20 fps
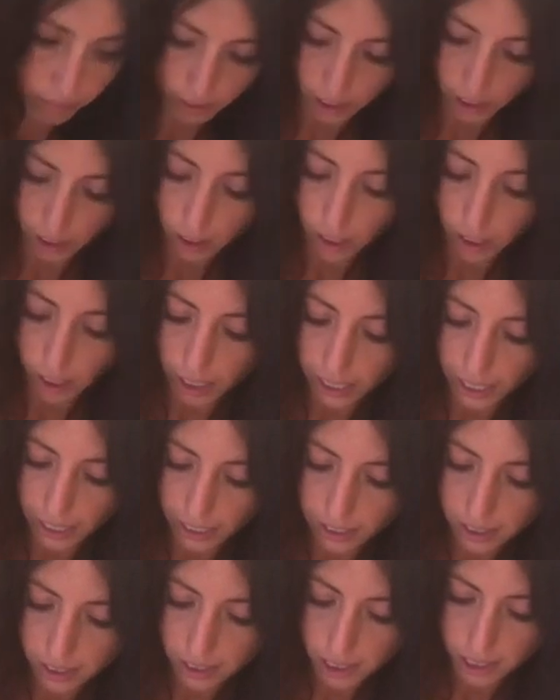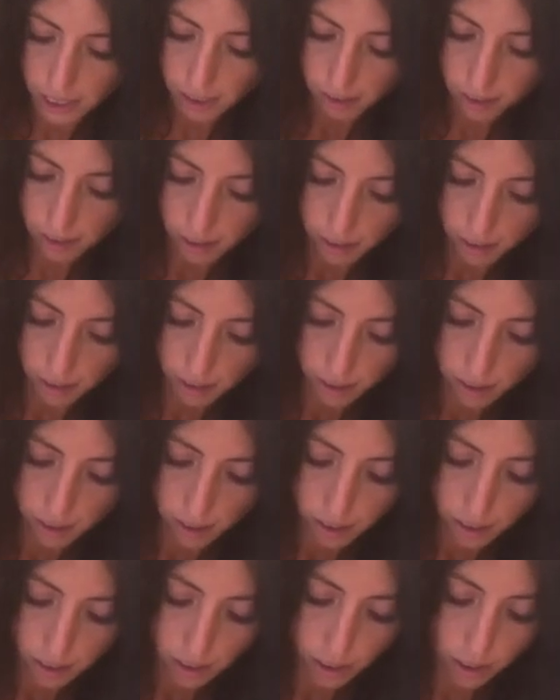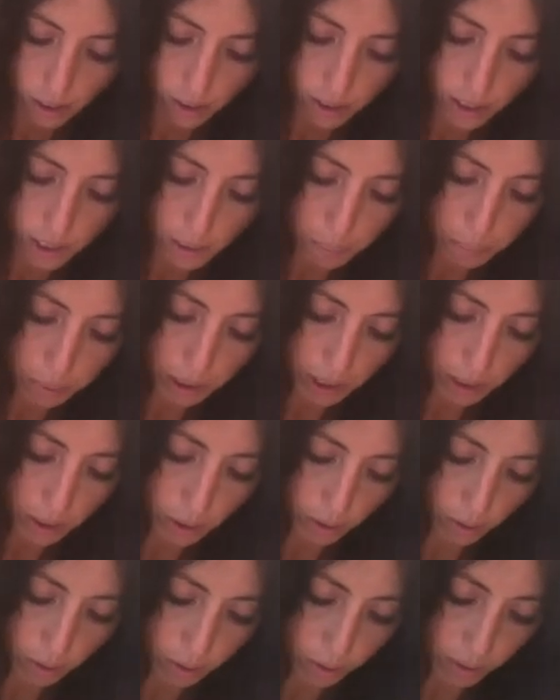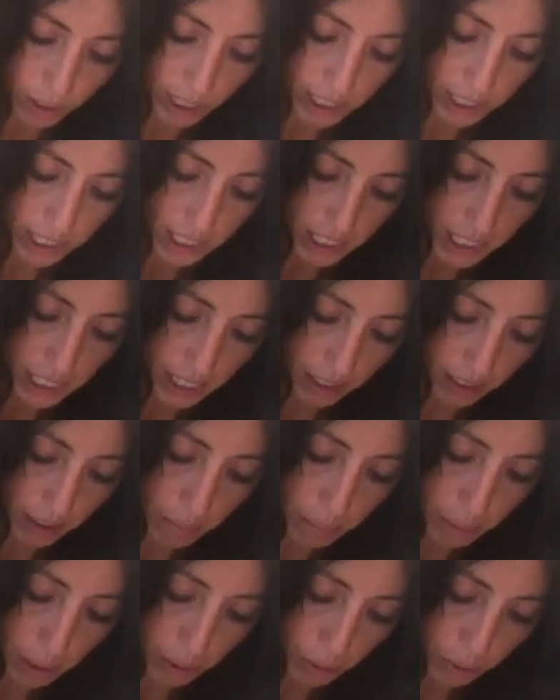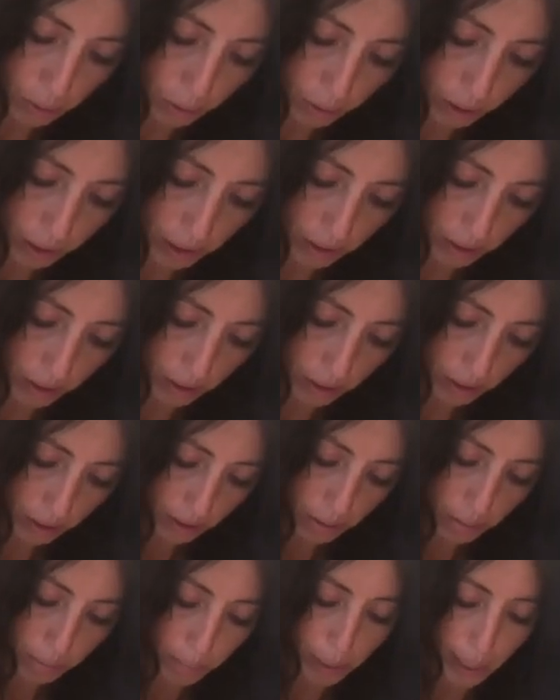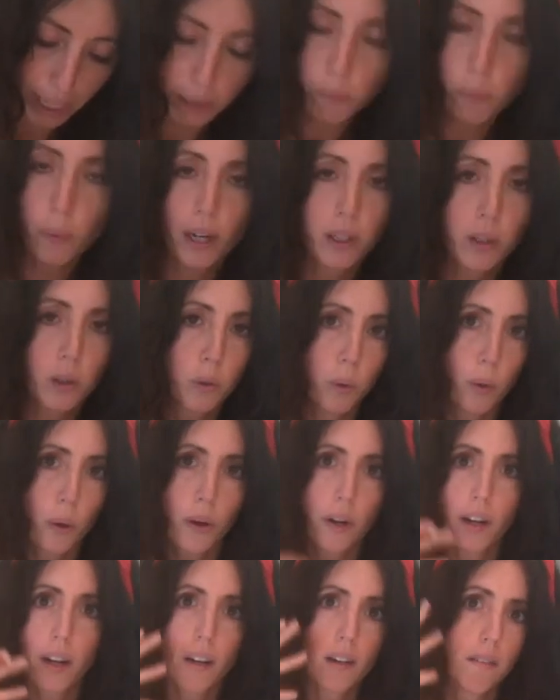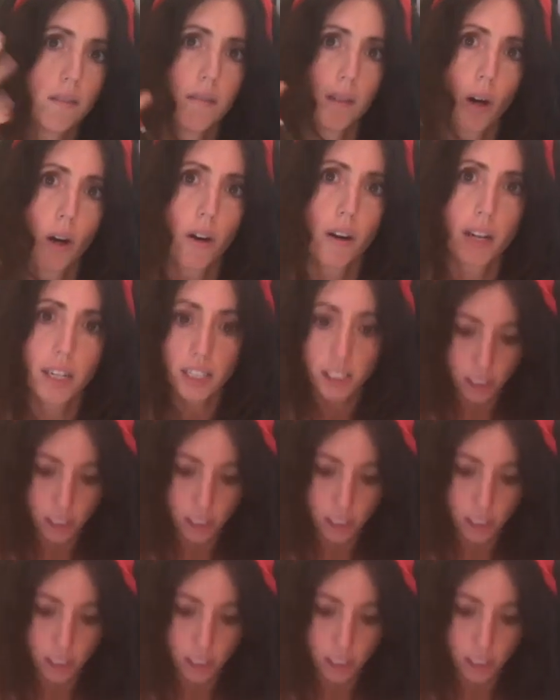Lines, you know, split your face down the middle and paint one quarter orange,